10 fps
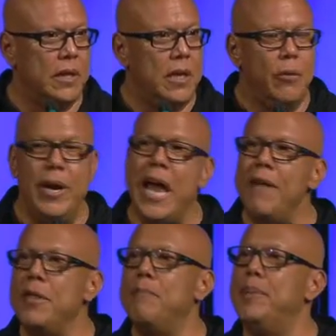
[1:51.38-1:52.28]
We have
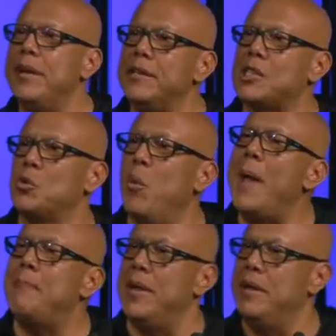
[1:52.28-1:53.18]
the biggest
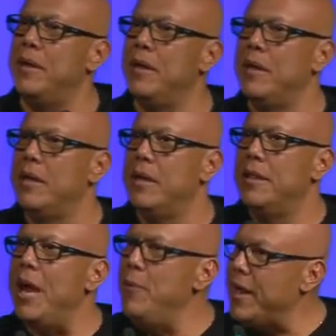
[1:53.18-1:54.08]
weapon
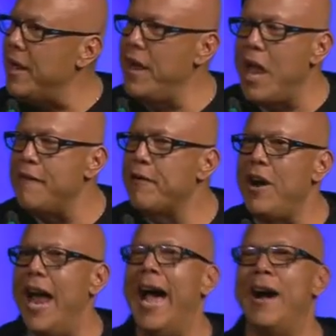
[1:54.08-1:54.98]
that we can ever
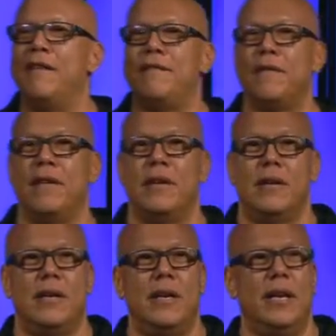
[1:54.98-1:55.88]
have
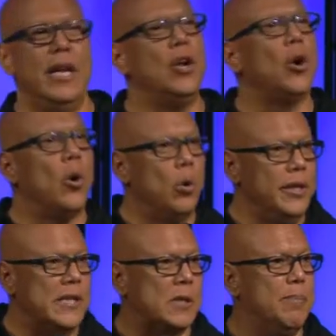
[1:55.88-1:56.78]
in our Holy
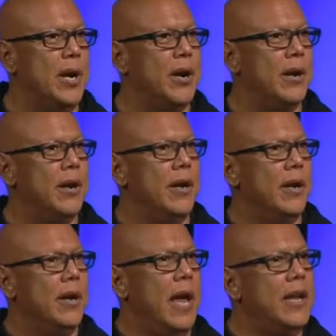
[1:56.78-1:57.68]
Spirit
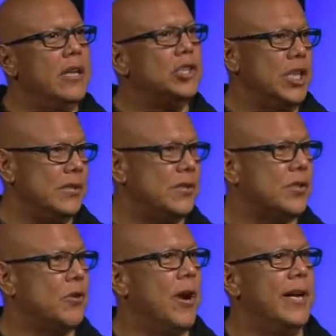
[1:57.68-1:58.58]
and in Jesus
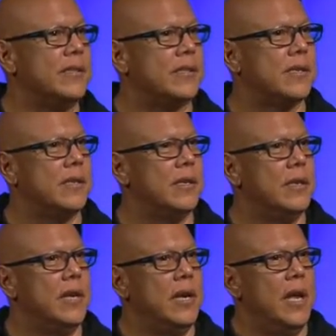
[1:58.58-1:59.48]
Christ.
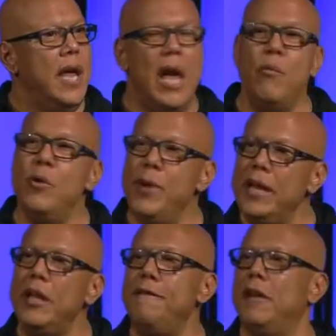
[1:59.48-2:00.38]
And when we
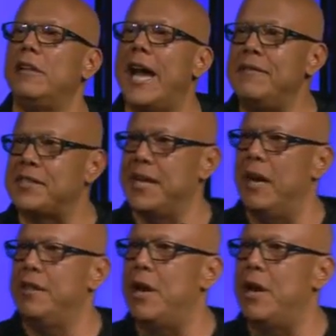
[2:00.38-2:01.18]
live a lifestyle that